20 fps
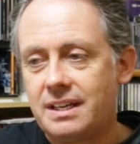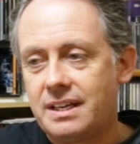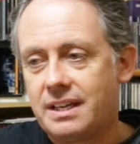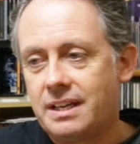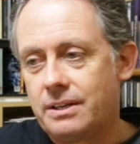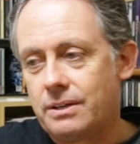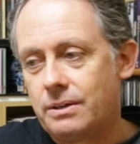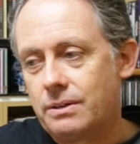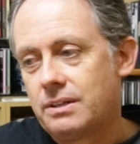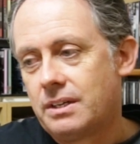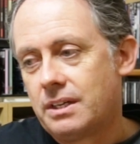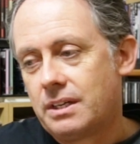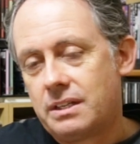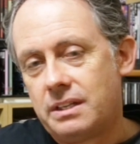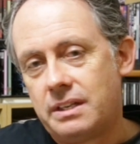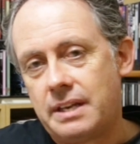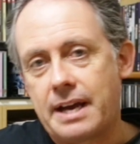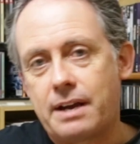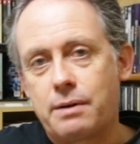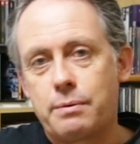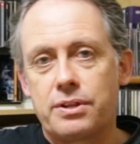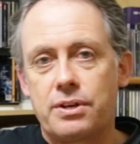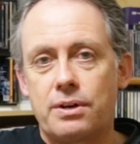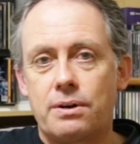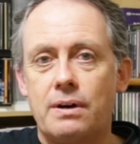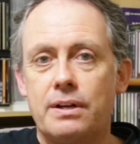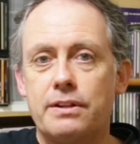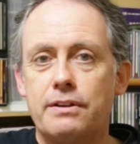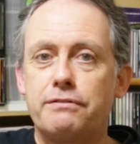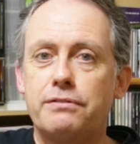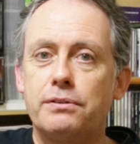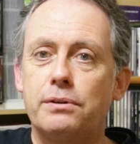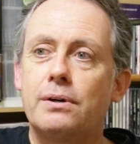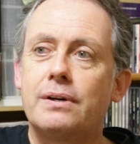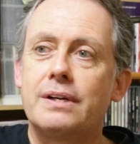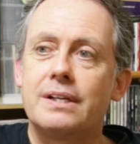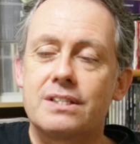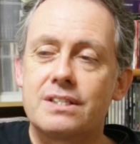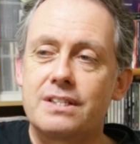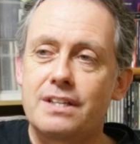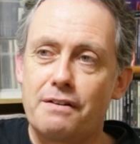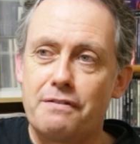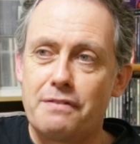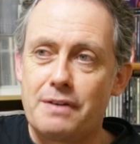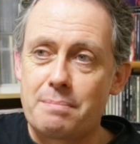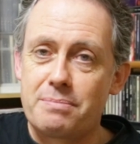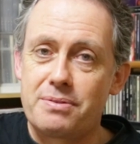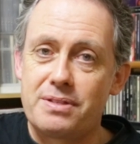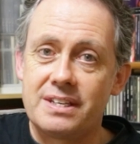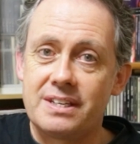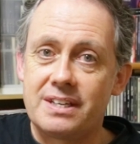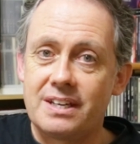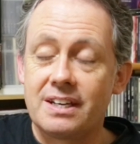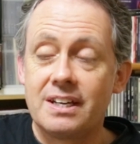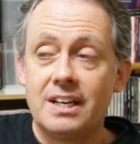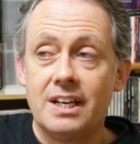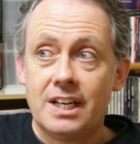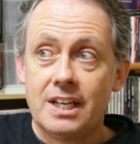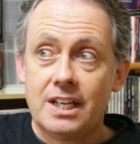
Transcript: you know, neck with her on the floor and stuff. And I'm thinking,